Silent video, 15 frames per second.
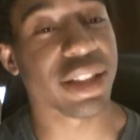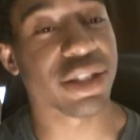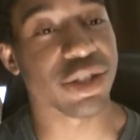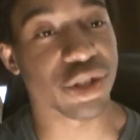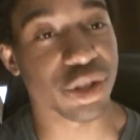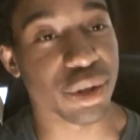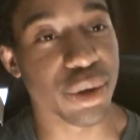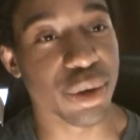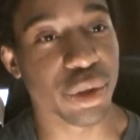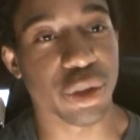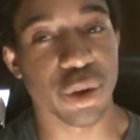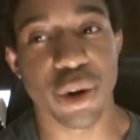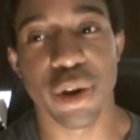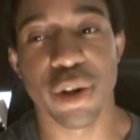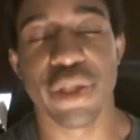a
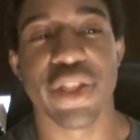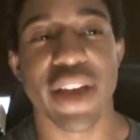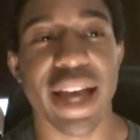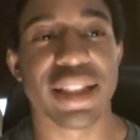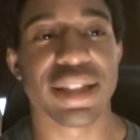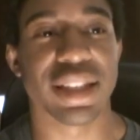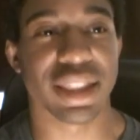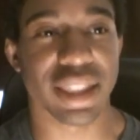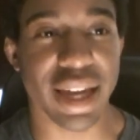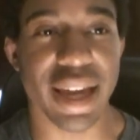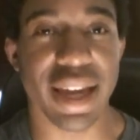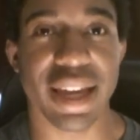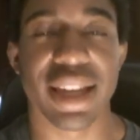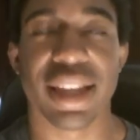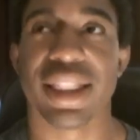truth, or that's a
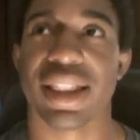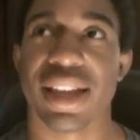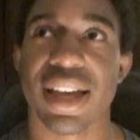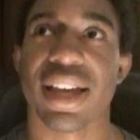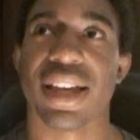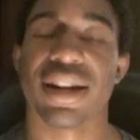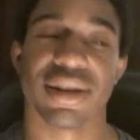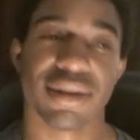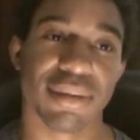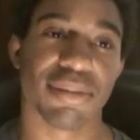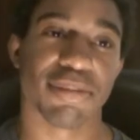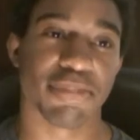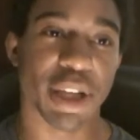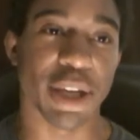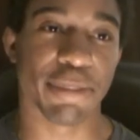thing, then
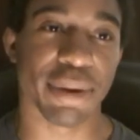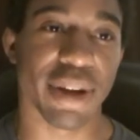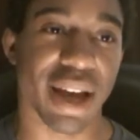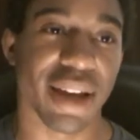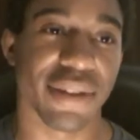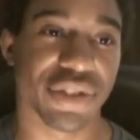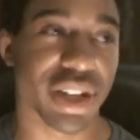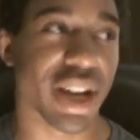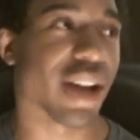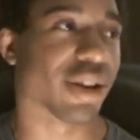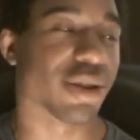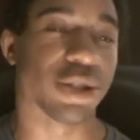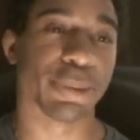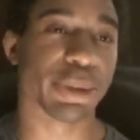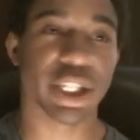people have
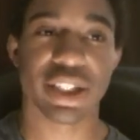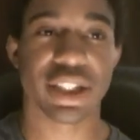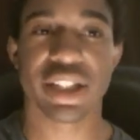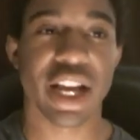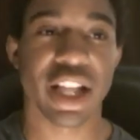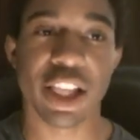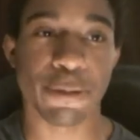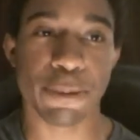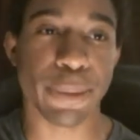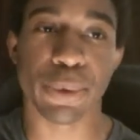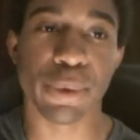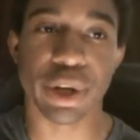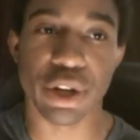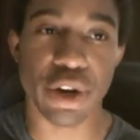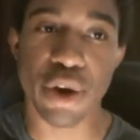shadows, because it's not like
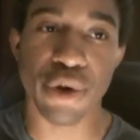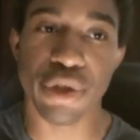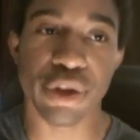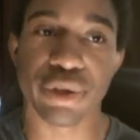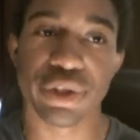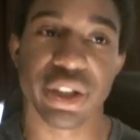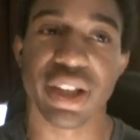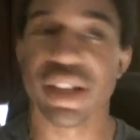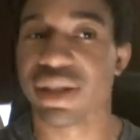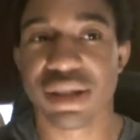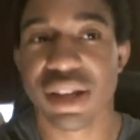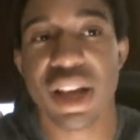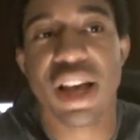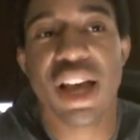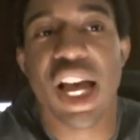people want to know those
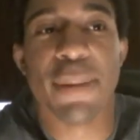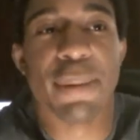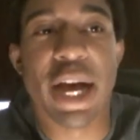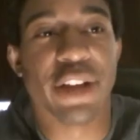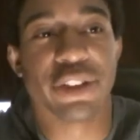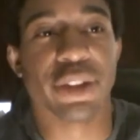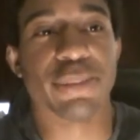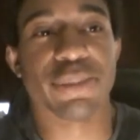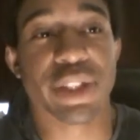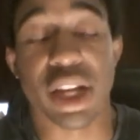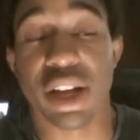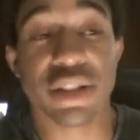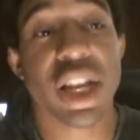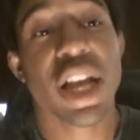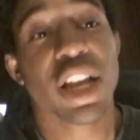things about
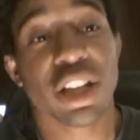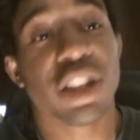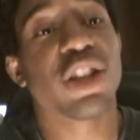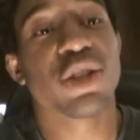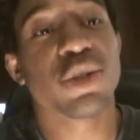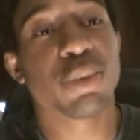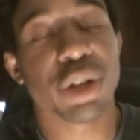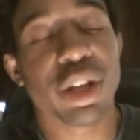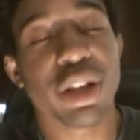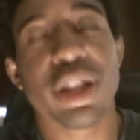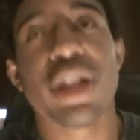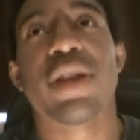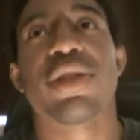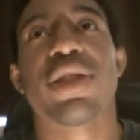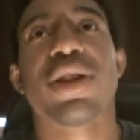themselves. There's
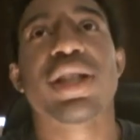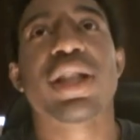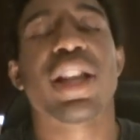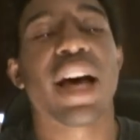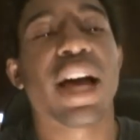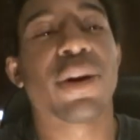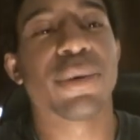a lot